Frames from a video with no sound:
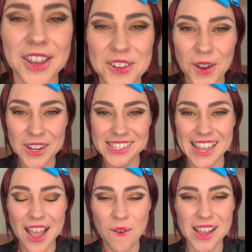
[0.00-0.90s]
Notice
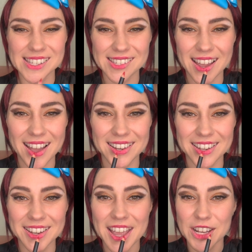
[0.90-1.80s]
how I
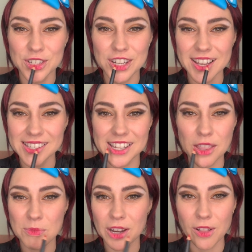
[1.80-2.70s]
started just in
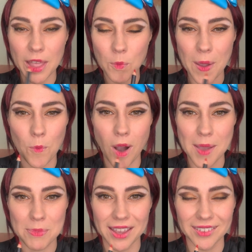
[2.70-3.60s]
the middle and went
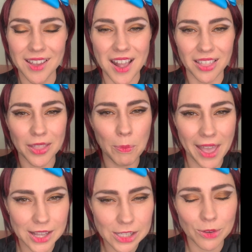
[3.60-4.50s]
wiping. The
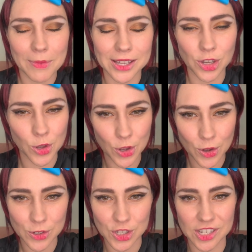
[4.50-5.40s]
pencil makes a
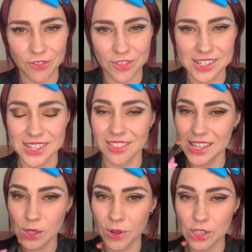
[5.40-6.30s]
huge difference.
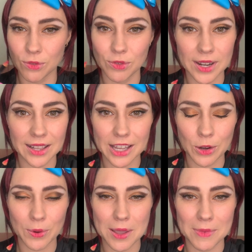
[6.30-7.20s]
This one's really
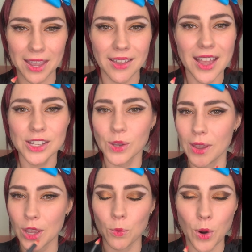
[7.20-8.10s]
creamy, so
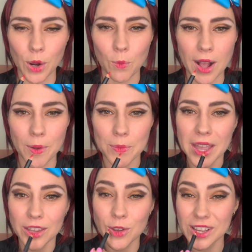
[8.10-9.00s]
it can work well.
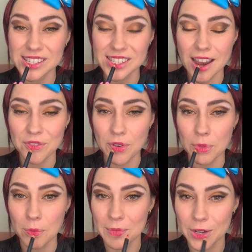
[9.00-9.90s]
You can start from
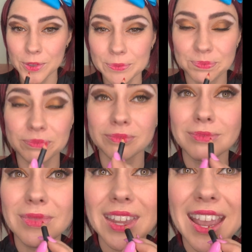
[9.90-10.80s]
the middle
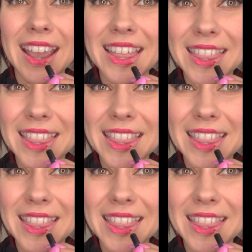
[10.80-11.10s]
and